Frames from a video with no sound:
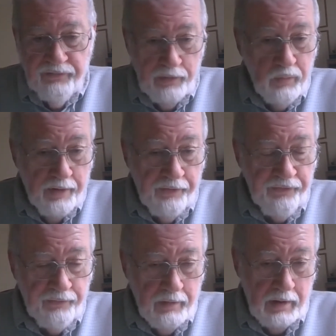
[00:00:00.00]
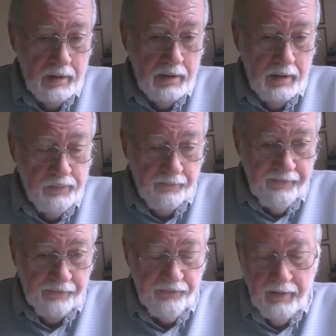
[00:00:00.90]
she was a
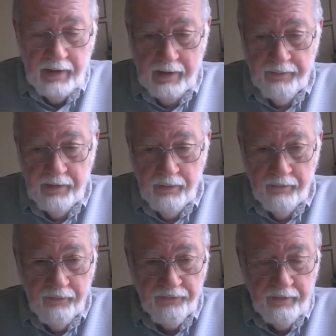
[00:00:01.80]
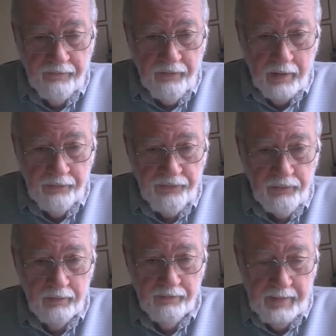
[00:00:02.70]
professor at the University of Toronto
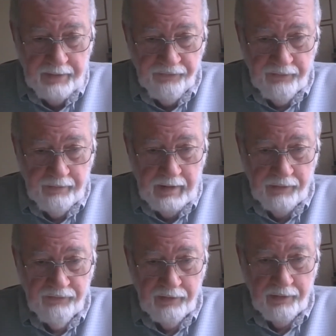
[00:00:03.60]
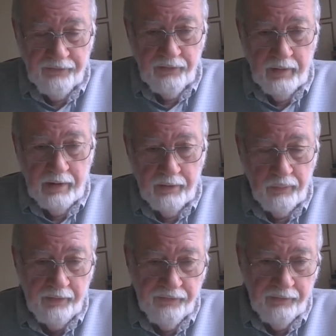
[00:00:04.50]
School of Medicine, and she also
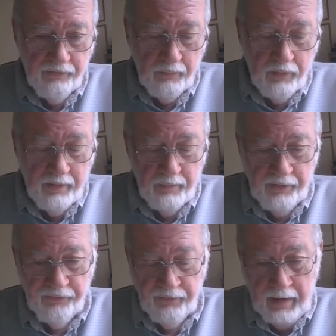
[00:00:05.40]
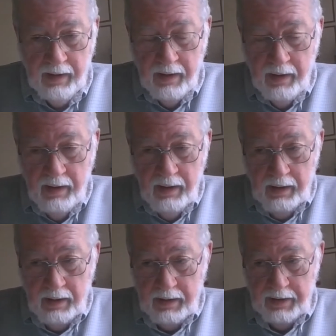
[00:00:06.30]
held research appointments
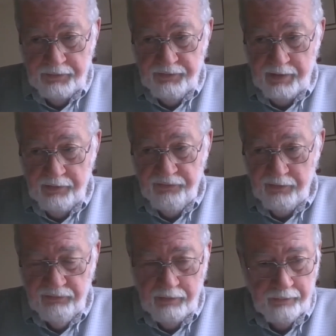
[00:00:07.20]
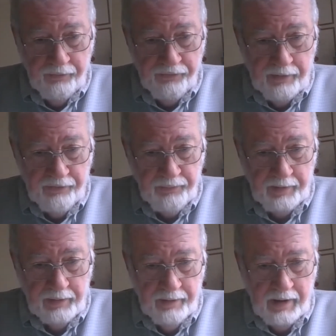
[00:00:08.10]
at Sick Children's
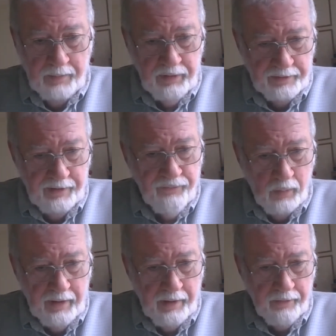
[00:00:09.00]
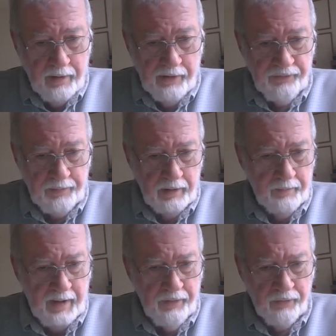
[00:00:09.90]
Hospital and I believe one other
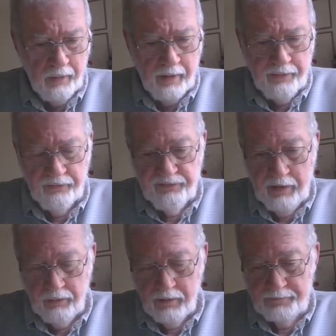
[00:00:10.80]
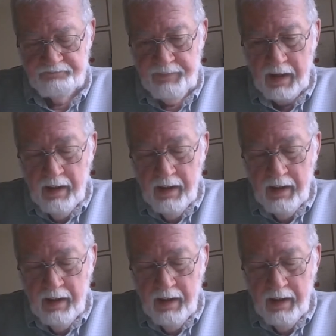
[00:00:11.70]
hospital, maybe Toronto General.